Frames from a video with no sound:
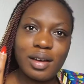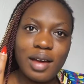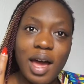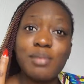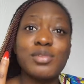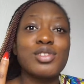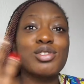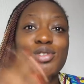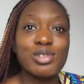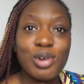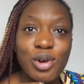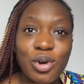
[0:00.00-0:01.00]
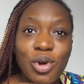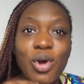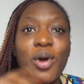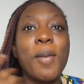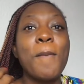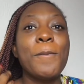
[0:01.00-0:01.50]
I'm so
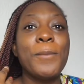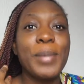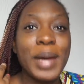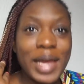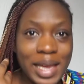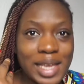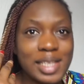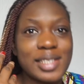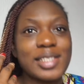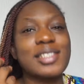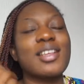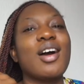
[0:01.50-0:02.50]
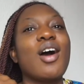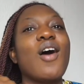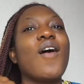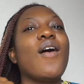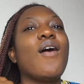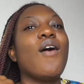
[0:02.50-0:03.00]
pissed
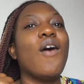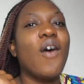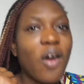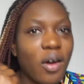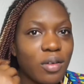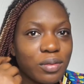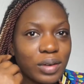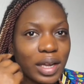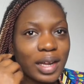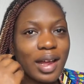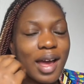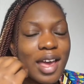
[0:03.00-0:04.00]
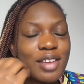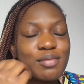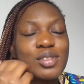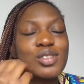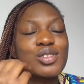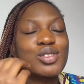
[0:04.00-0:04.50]
off. Like, I am
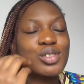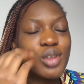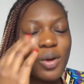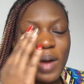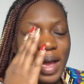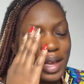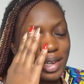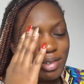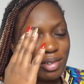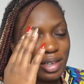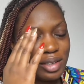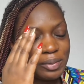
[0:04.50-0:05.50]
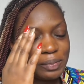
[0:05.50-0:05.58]
so angry.